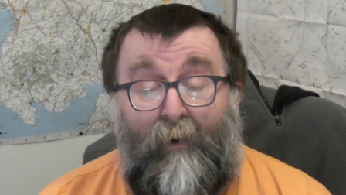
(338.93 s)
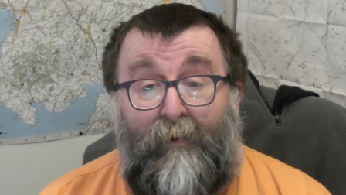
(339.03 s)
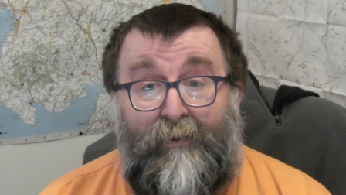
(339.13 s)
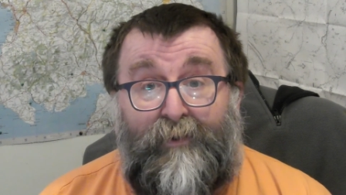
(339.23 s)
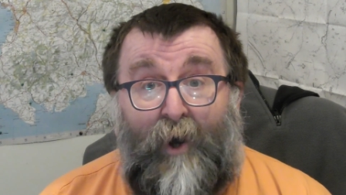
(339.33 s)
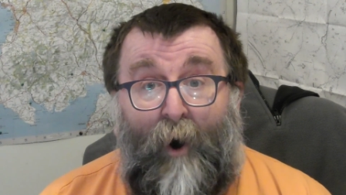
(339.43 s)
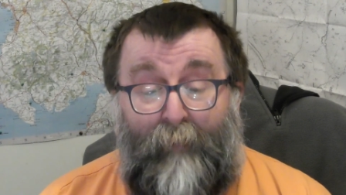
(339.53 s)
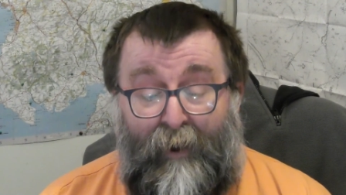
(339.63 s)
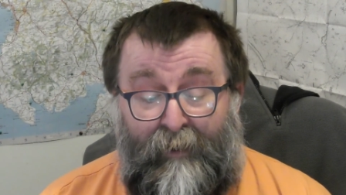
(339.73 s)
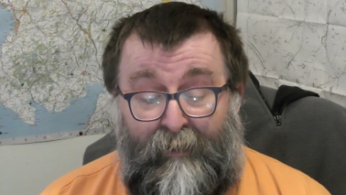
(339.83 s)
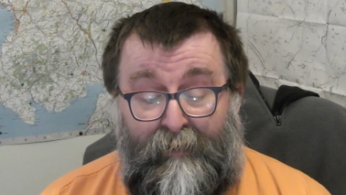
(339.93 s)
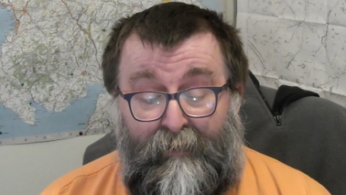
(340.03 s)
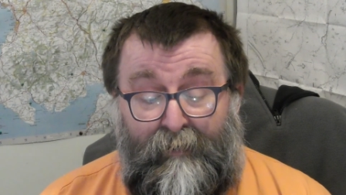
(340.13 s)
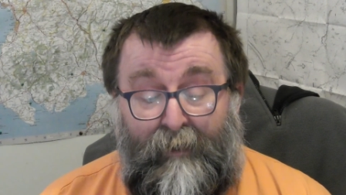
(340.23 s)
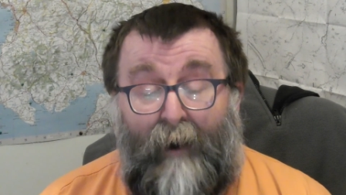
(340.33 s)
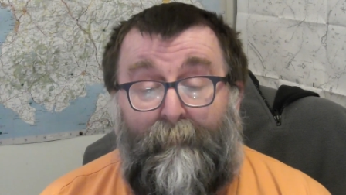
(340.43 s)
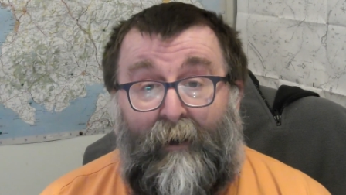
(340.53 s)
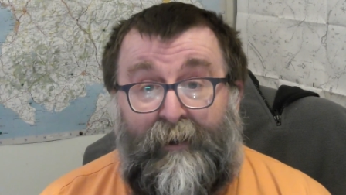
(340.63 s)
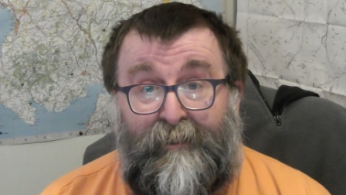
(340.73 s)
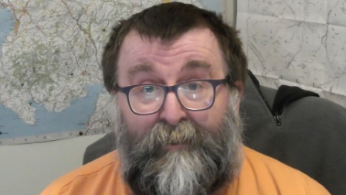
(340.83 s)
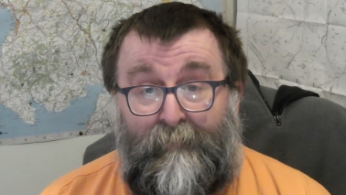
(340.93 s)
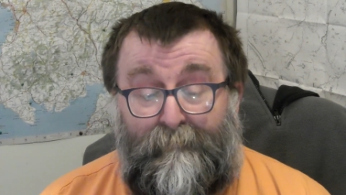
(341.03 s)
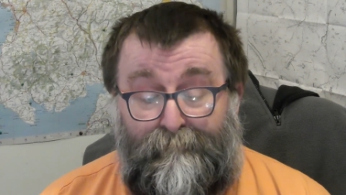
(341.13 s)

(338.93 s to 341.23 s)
who does COPPA apply to?